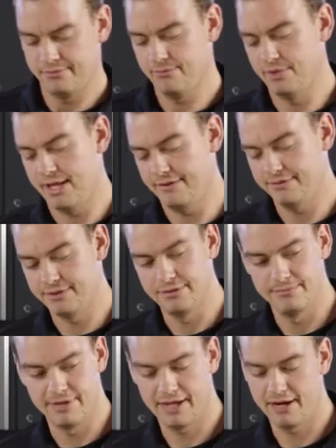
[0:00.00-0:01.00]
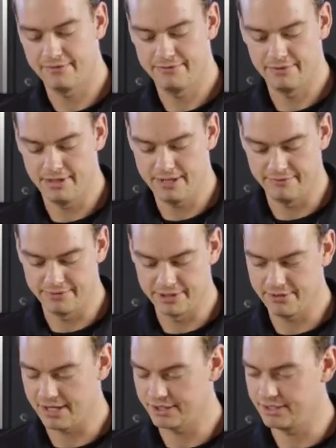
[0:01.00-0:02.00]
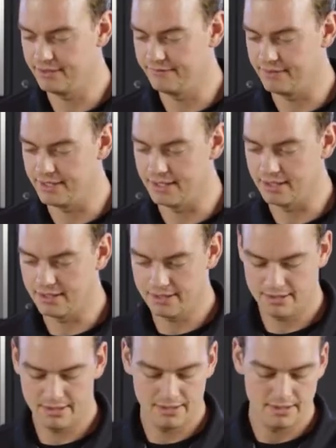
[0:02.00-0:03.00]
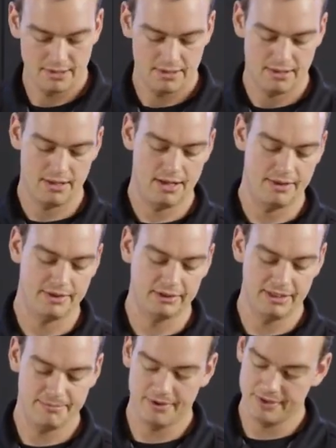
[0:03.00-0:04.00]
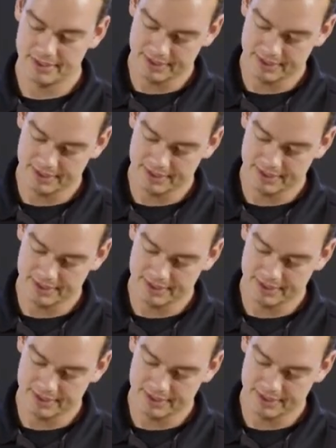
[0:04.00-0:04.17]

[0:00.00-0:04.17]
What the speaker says: we'll have to be careful of the direction of the lip on this